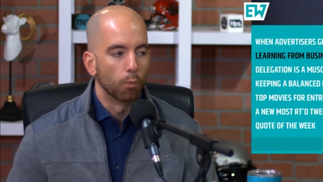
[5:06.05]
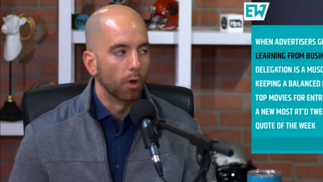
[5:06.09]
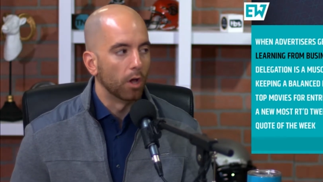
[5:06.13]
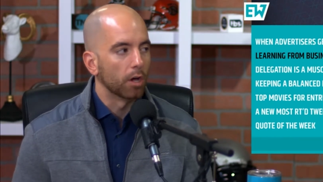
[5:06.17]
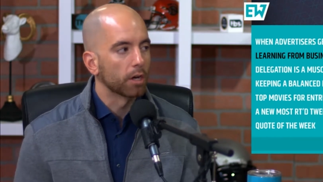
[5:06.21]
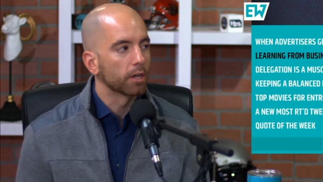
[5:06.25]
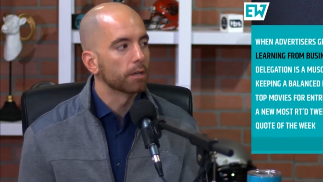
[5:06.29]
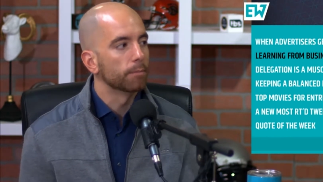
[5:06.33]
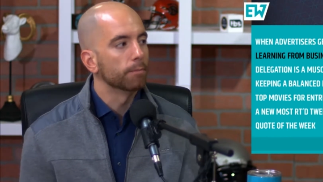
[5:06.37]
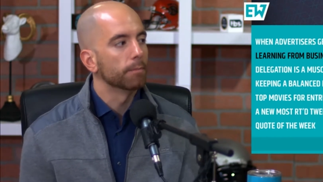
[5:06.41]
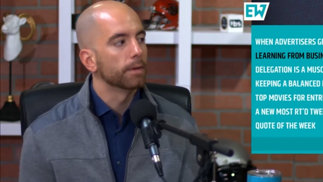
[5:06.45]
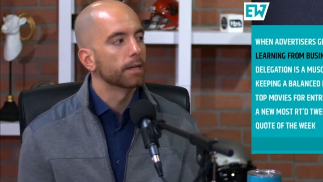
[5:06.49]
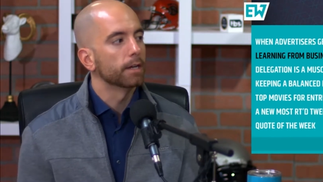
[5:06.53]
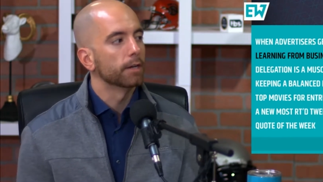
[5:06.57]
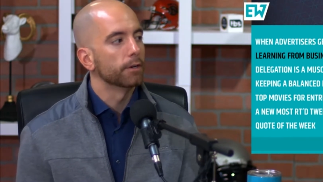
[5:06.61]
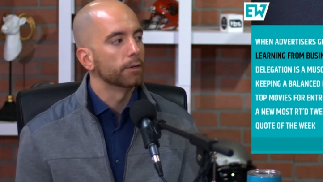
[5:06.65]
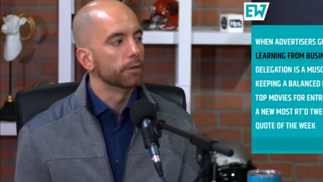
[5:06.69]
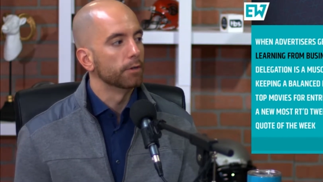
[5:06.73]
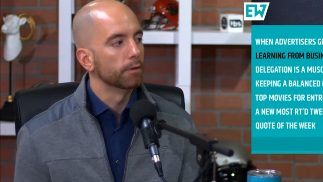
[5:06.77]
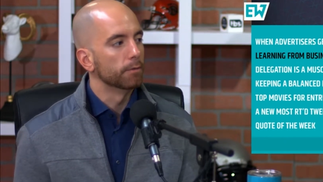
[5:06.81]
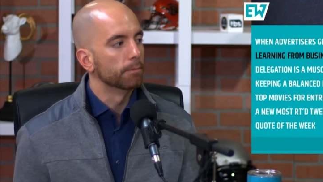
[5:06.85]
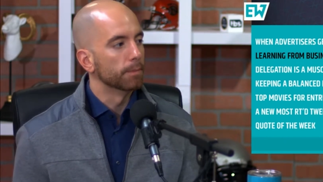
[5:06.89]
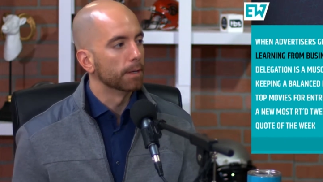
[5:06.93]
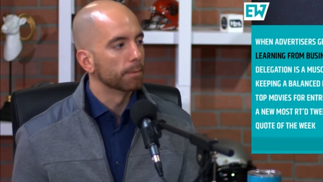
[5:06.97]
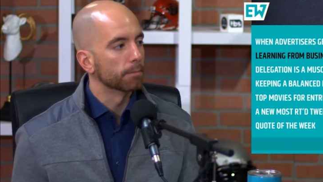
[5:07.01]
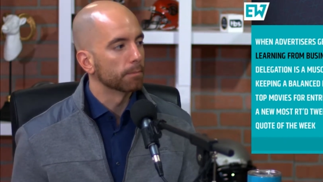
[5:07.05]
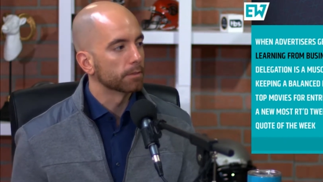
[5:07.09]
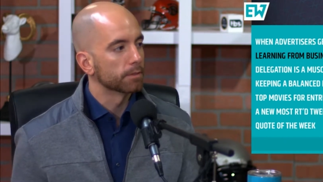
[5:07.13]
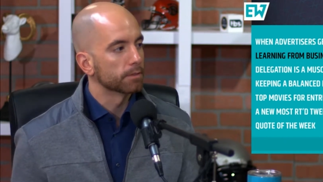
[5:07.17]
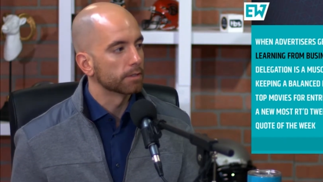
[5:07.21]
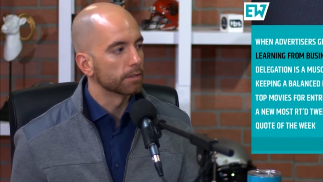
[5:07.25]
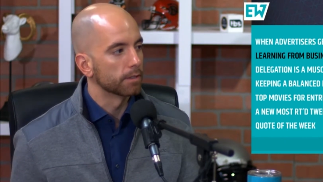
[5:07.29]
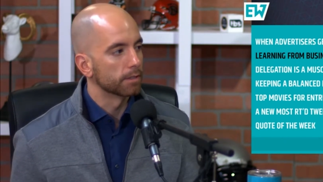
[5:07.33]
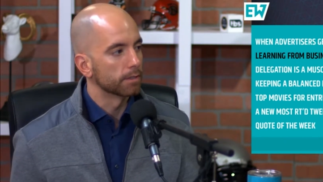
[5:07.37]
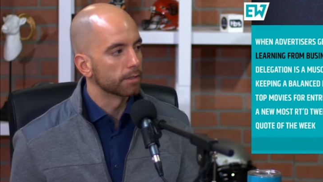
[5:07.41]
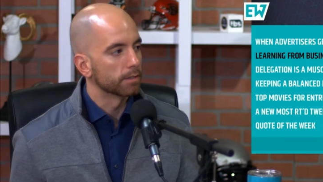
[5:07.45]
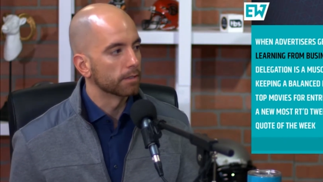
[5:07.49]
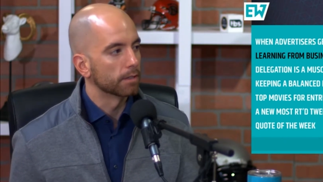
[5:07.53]
welcoming a new member
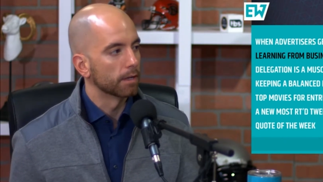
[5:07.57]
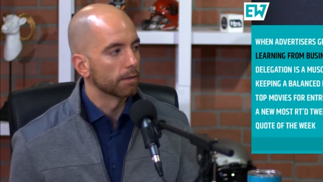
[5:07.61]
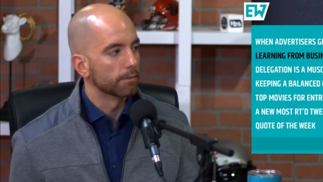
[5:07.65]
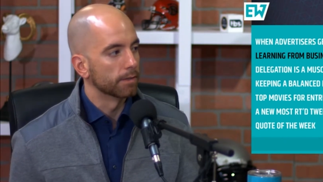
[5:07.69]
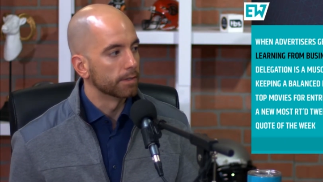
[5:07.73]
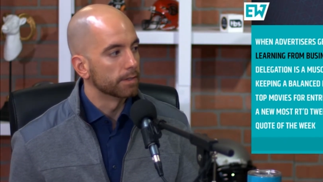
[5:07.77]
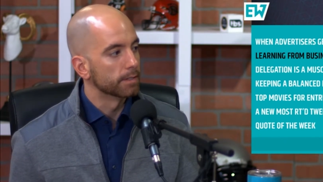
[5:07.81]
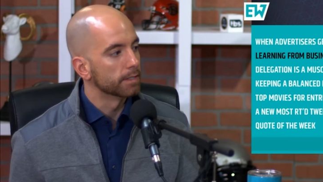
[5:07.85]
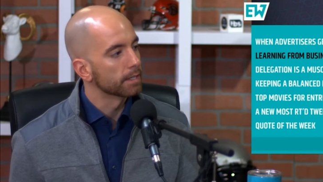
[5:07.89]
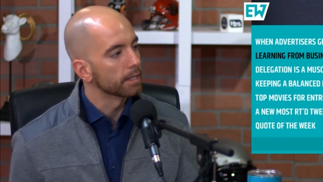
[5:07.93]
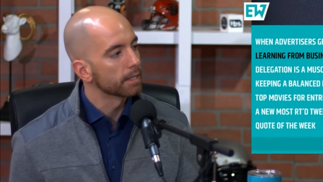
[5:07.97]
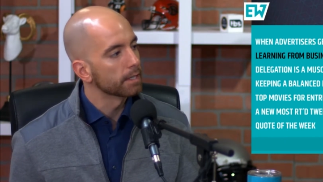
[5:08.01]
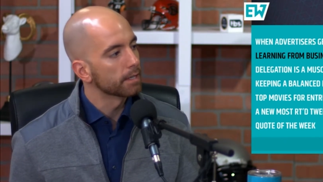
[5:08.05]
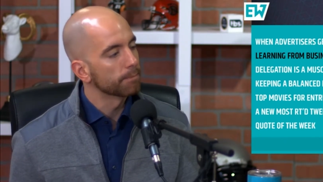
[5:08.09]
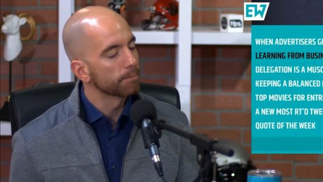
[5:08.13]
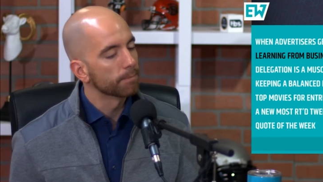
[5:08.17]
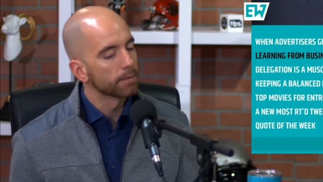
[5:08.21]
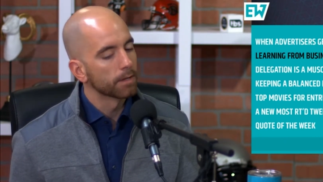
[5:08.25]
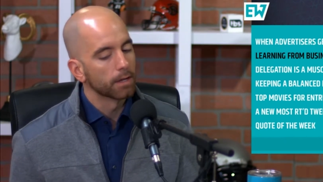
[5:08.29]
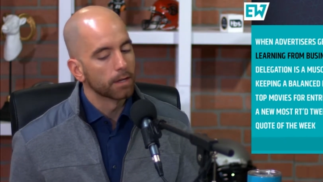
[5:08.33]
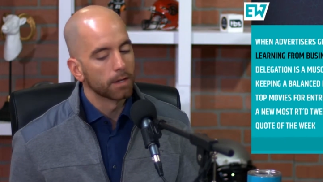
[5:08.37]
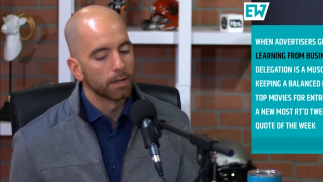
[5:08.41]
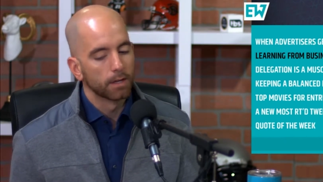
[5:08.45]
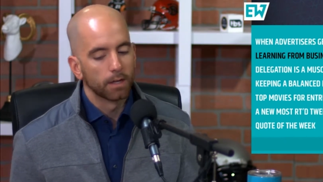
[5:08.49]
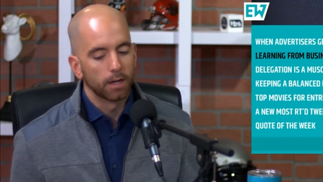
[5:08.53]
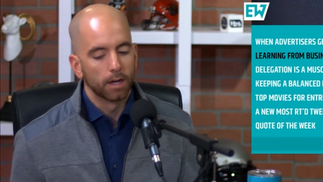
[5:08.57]
to the of the team